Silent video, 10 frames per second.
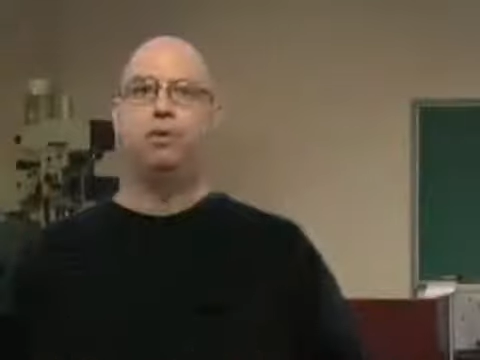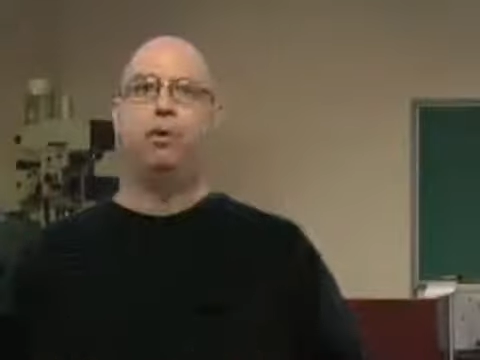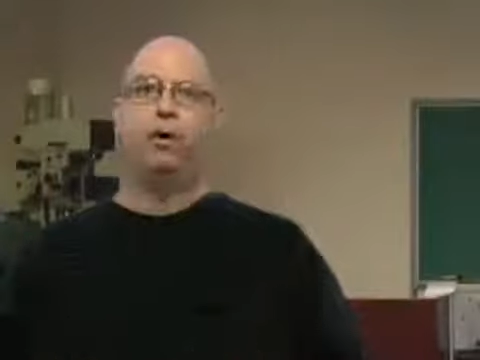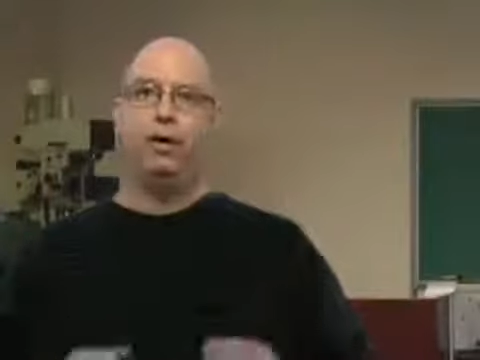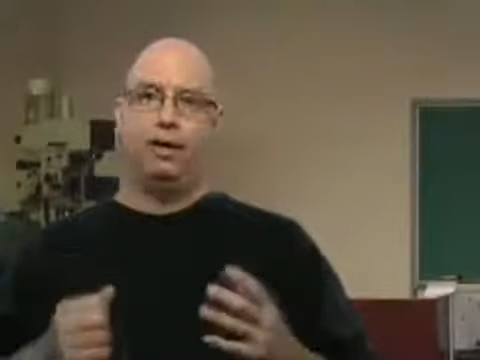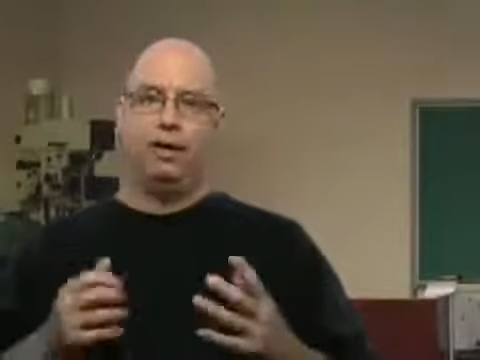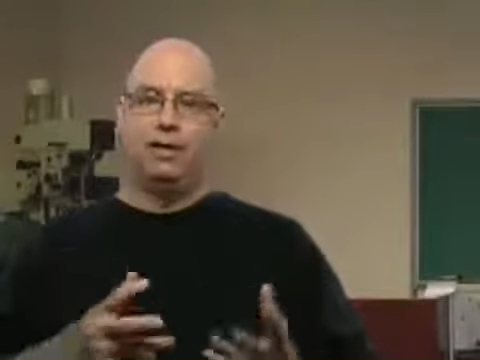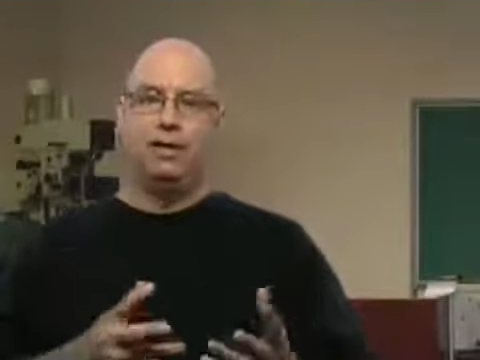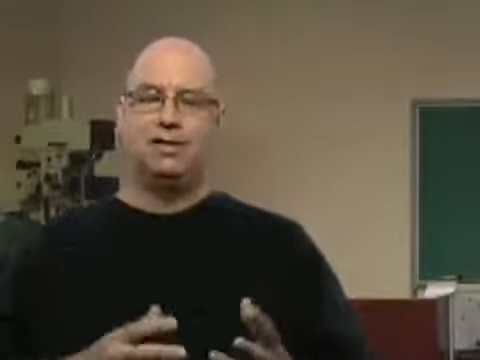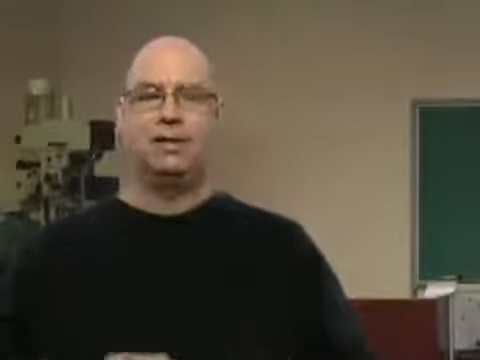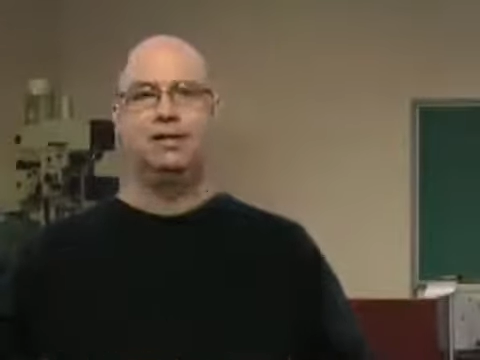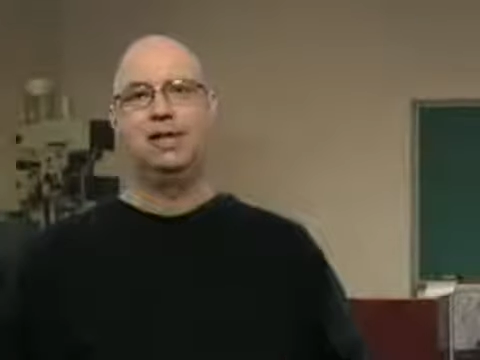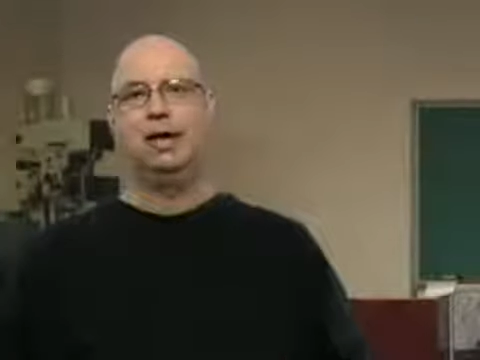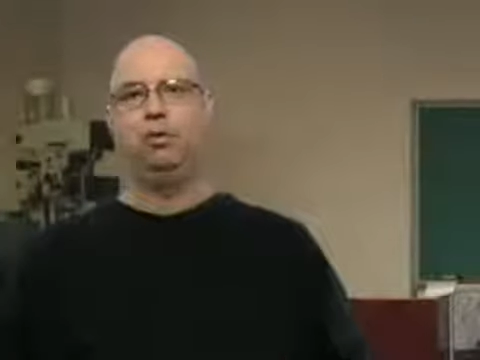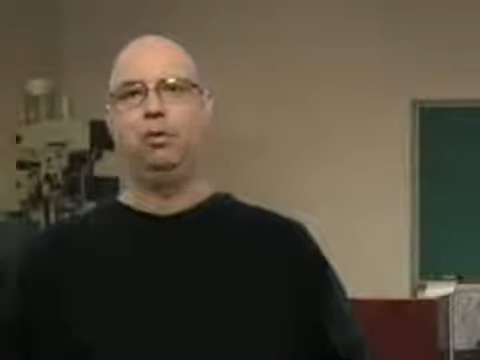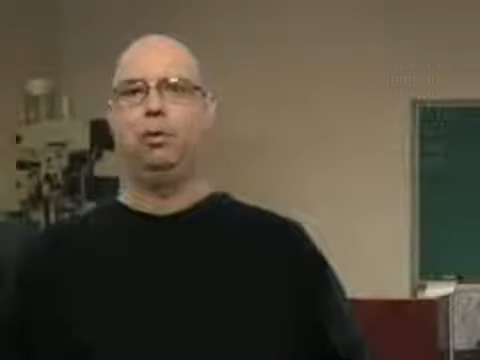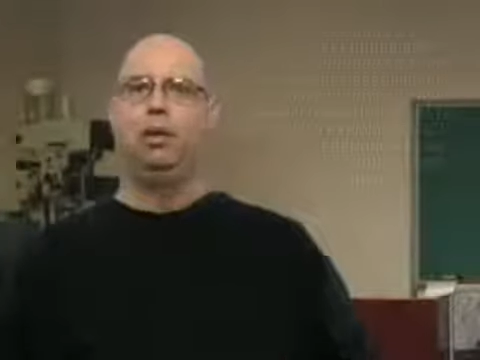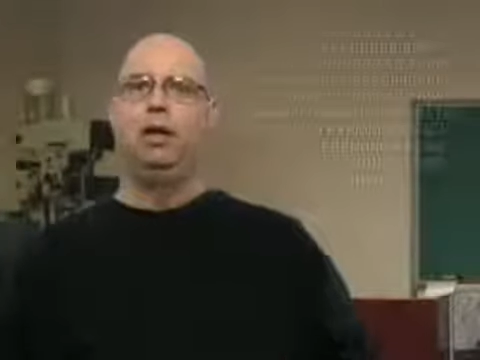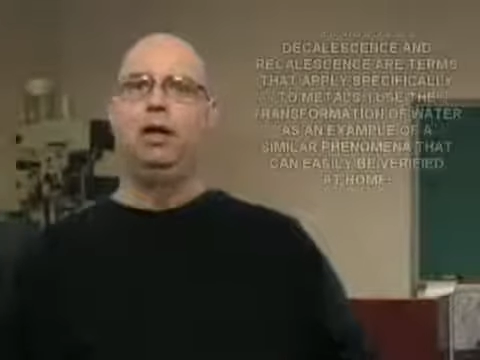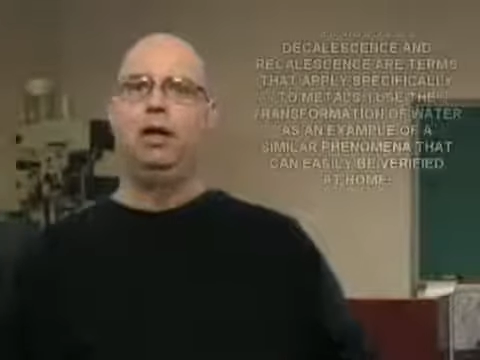point in this example
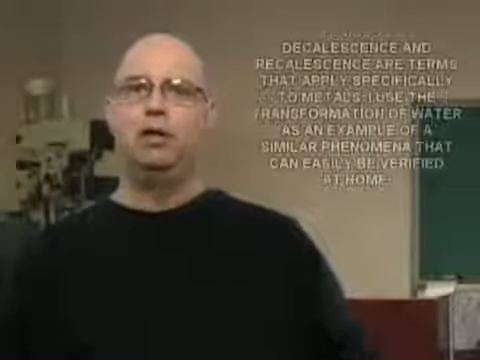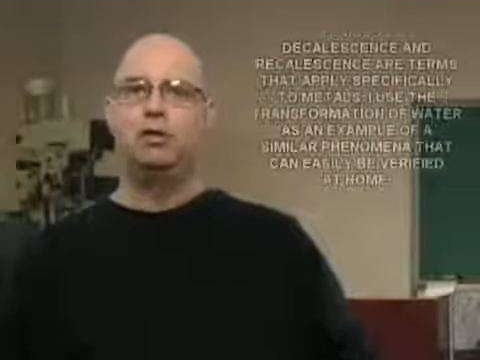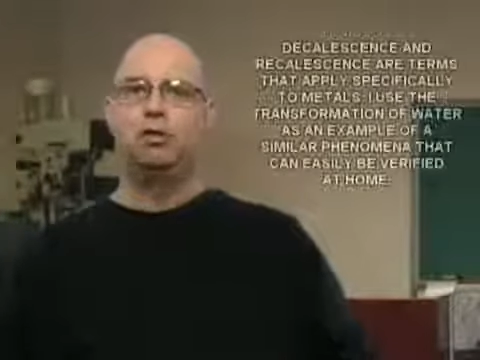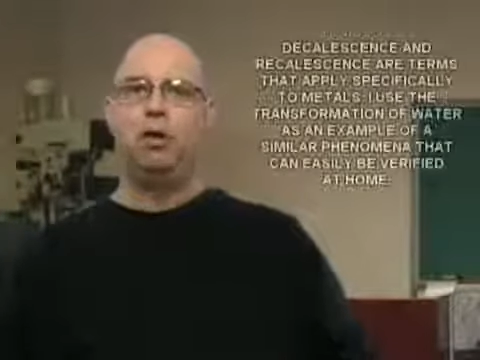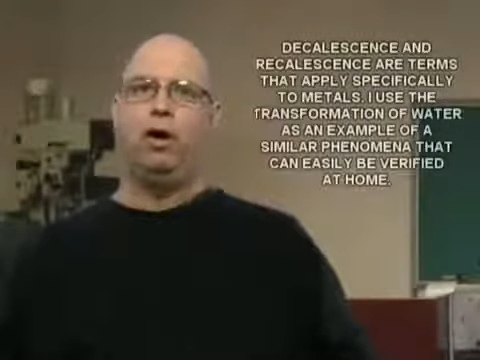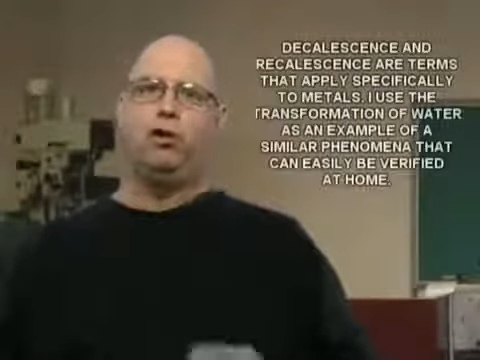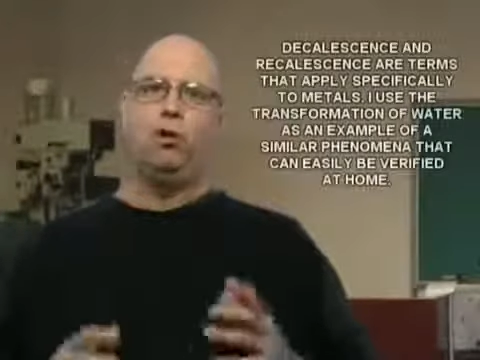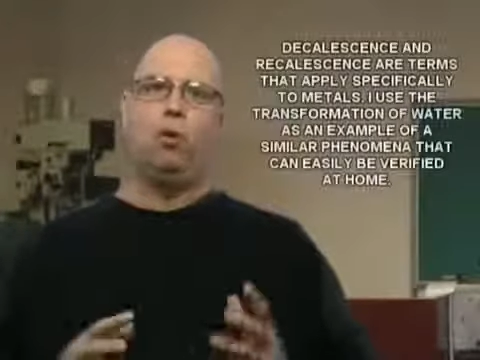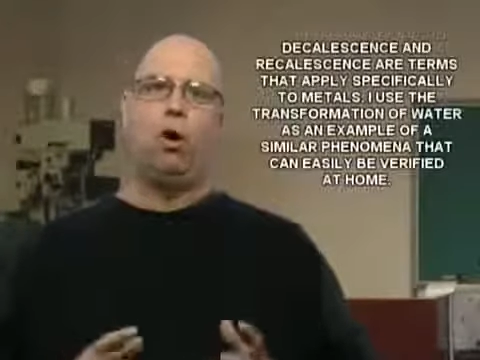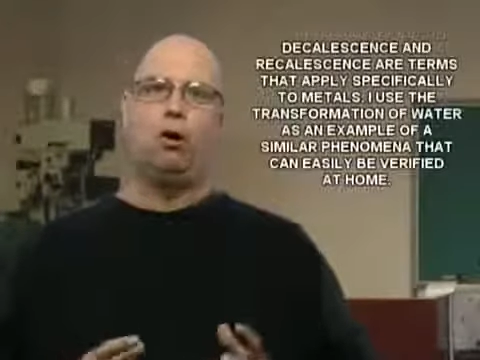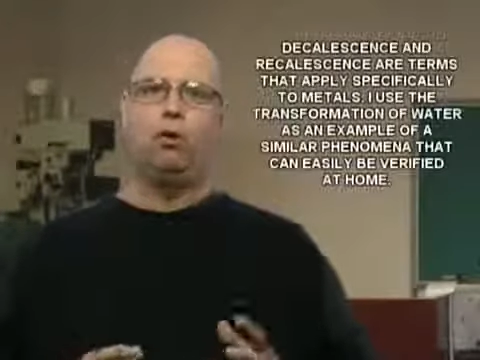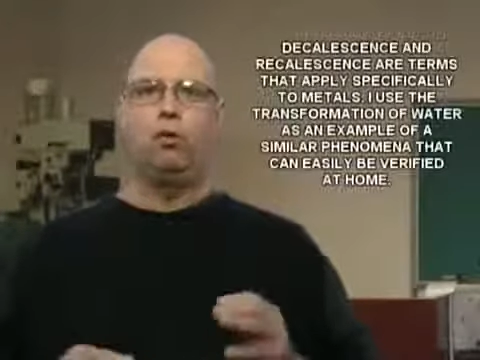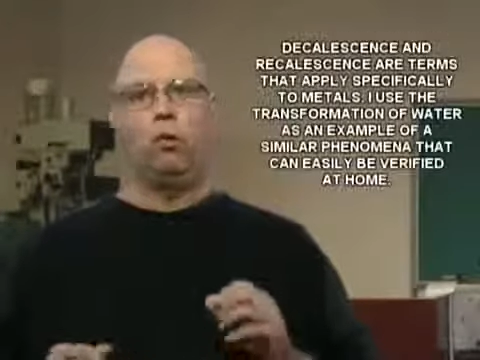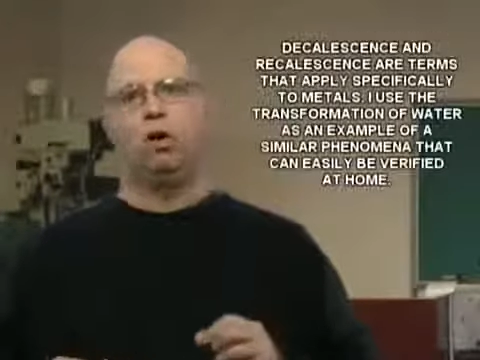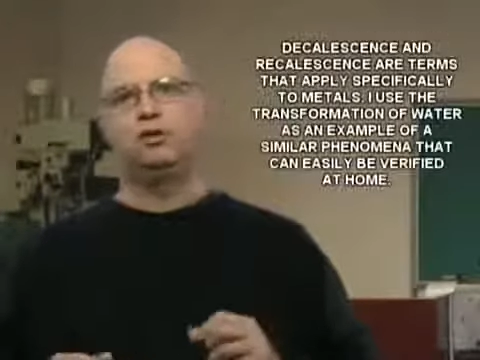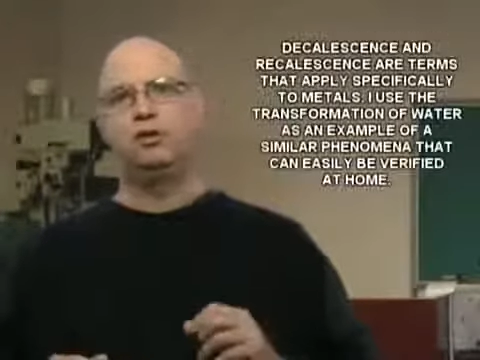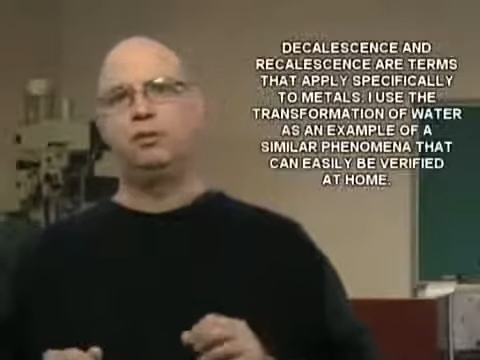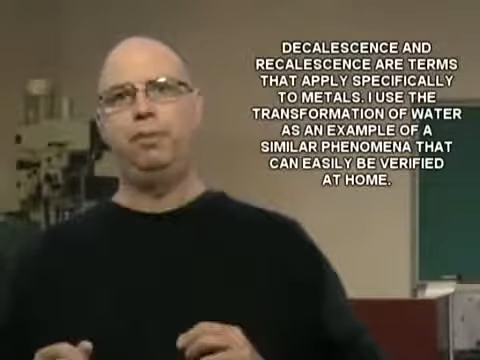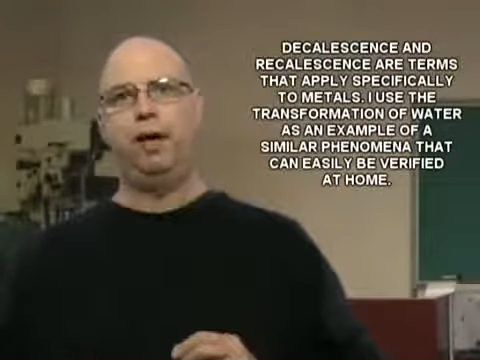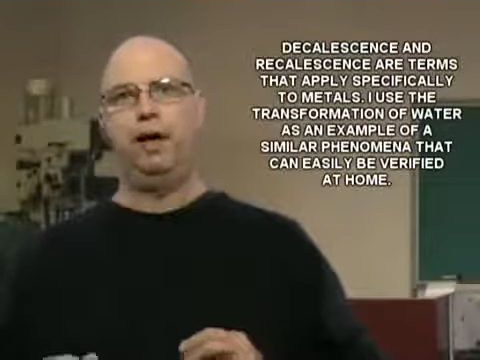is where the water wants to
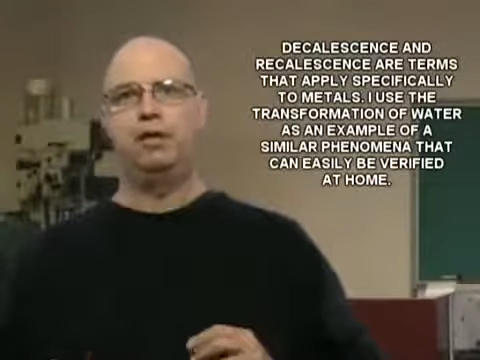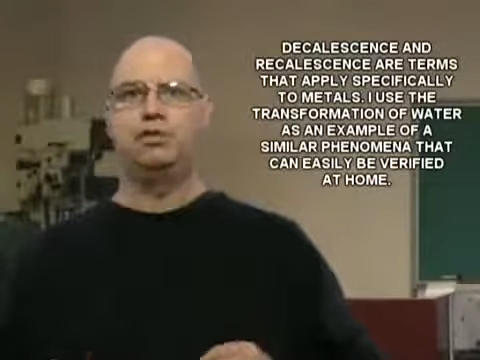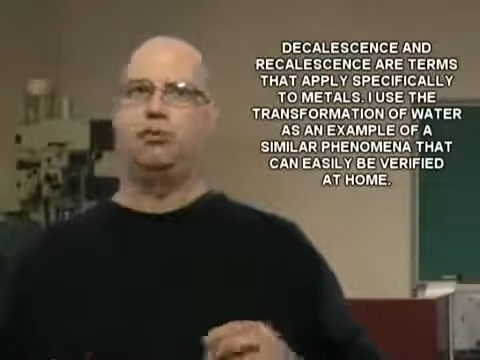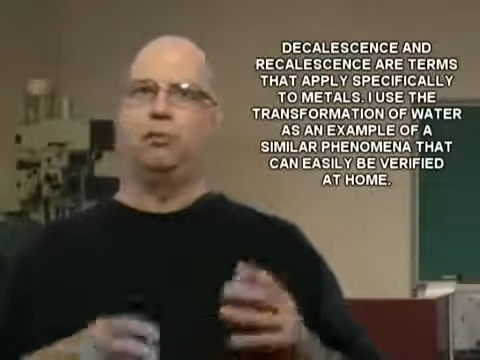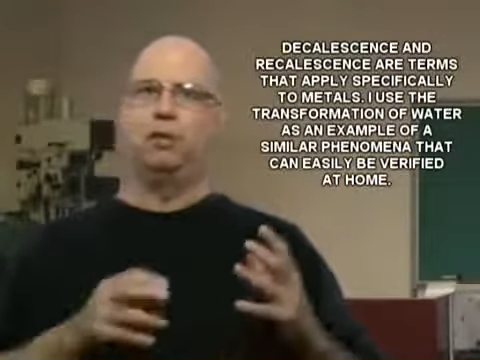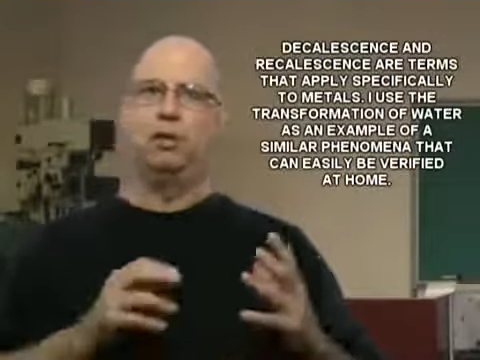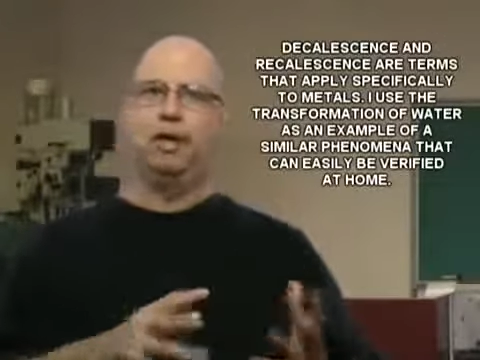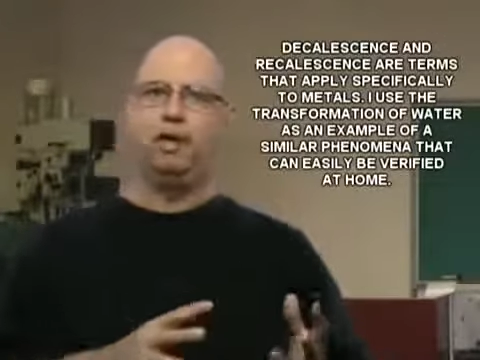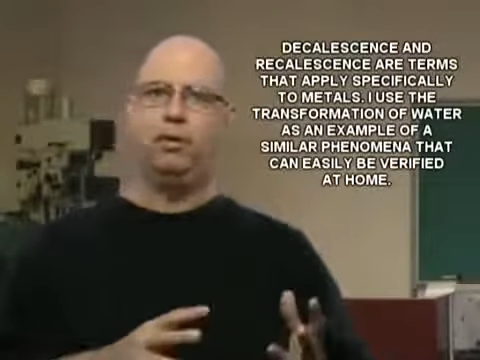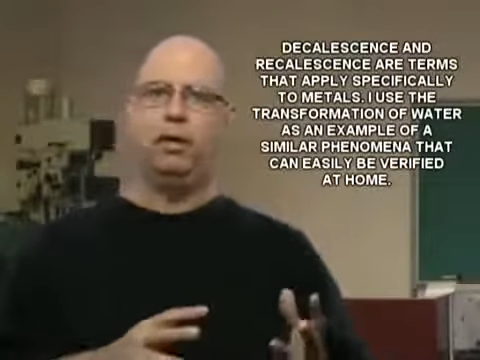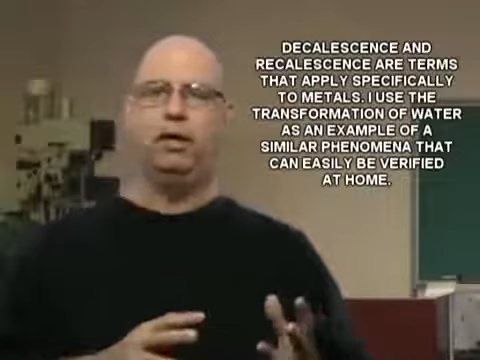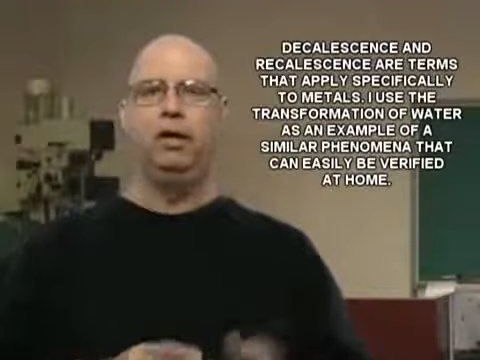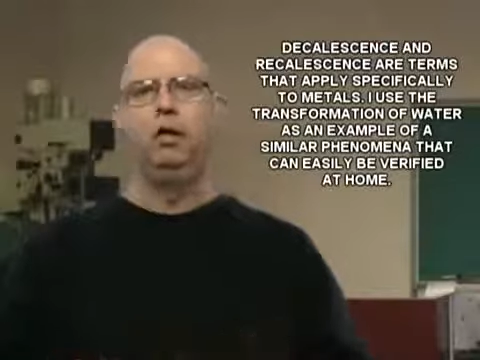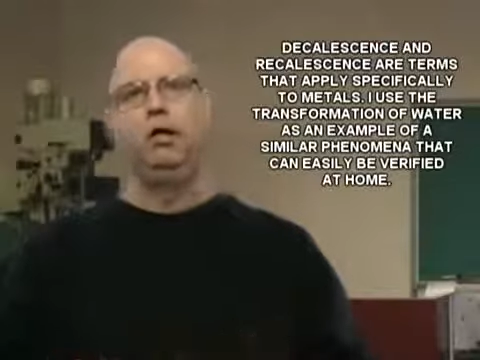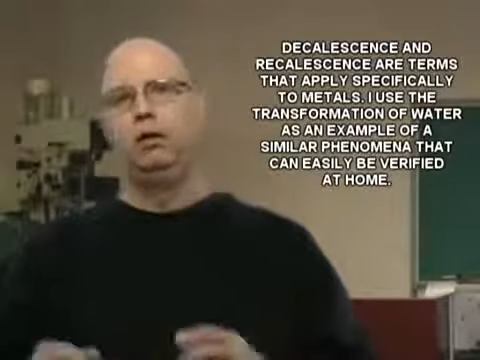pass from a liquid